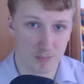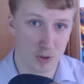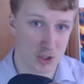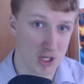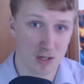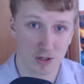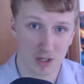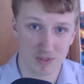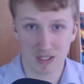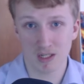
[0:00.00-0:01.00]
Pochettino
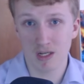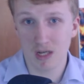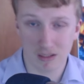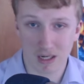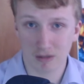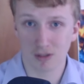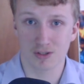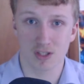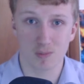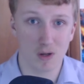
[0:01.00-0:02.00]
comes in, now goes
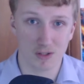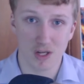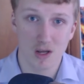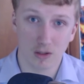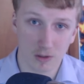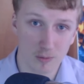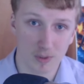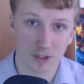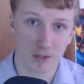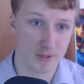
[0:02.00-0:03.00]
to Spurs.
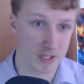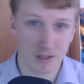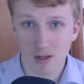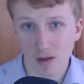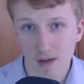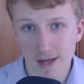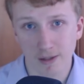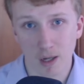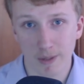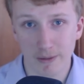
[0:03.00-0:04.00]
Koeman comes in, he
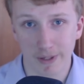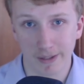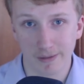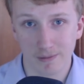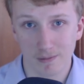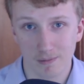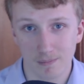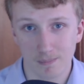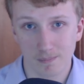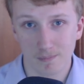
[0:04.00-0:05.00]
could go anywhere.
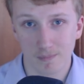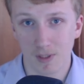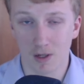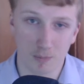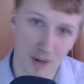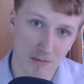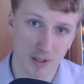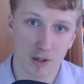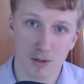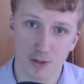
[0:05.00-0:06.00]
You know,
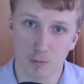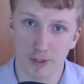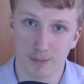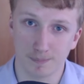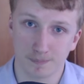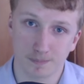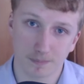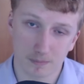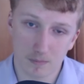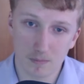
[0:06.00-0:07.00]
apparently Arsenal want him.
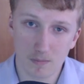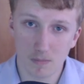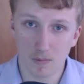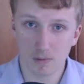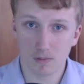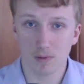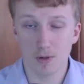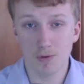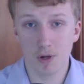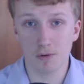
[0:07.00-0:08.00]

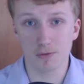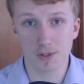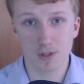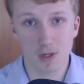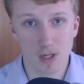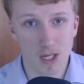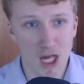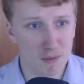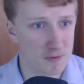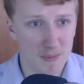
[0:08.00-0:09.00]
Who knows?
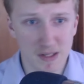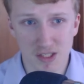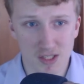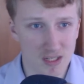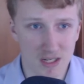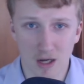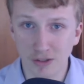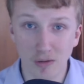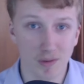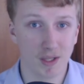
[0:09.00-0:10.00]
But for Manchester City, I
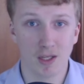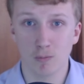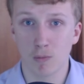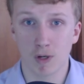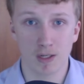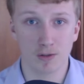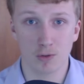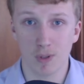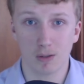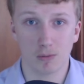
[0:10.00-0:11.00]
don't think he'll walk in and do
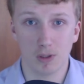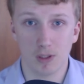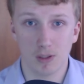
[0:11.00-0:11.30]
well.